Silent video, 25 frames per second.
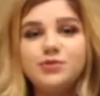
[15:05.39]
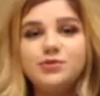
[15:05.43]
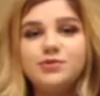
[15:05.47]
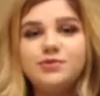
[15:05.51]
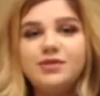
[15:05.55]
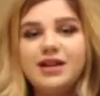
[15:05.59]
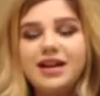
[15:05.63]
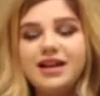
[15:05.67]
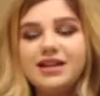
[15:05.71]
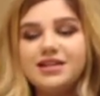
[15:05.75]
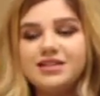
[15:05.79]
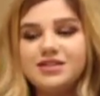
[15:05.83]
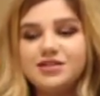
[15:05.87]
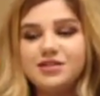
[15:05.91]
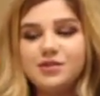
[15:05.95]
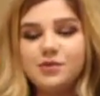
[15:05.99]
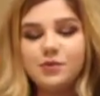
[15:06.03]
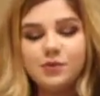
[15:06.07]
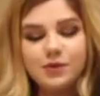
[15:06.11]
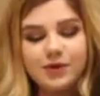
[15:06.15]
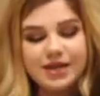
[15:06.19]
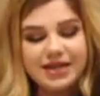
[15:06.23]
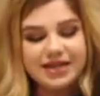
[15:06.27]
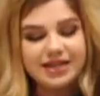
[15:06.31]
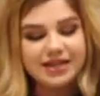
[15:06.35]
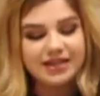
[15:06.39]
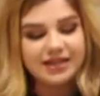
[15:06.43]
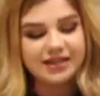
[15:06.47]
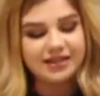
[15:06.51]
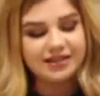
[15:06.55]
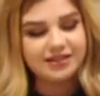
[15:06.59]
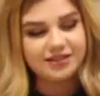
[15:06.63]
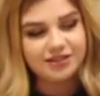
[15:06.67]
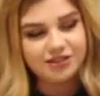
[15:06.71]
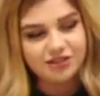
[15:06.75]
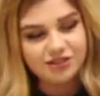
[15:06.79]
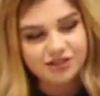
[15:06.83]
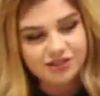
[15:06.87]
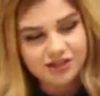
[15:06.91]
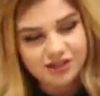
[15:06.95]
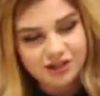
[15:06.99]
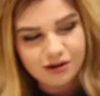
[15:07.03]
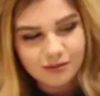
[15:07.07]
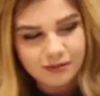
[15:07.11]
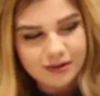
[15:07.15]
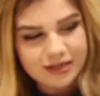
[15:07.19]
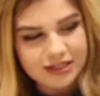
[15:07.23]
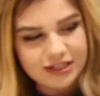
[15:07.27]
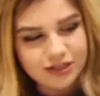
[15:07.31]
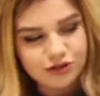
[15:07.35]
next week. She's
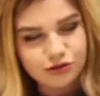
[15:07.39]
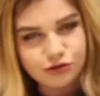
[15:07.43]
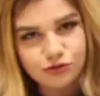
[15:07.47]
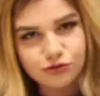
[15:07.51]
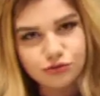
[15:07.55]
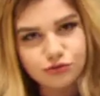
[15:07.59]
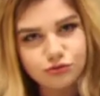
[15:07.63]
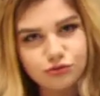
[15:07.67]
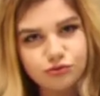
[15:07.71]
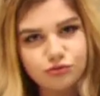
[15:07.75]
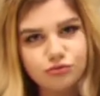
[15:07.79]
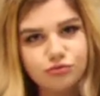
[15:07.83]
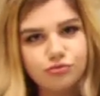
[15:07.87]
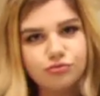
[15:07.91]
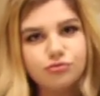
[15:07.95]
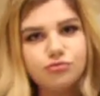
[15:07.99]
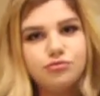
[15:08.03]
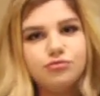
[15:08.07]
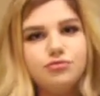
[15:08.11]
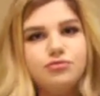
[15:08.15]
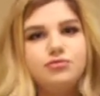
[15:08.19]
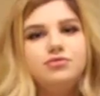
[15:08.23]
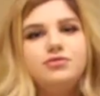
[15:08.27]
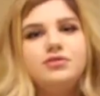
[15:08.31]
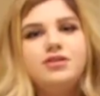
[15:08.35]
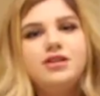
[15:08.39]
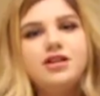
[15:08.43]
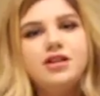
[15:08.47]
gonna be 2.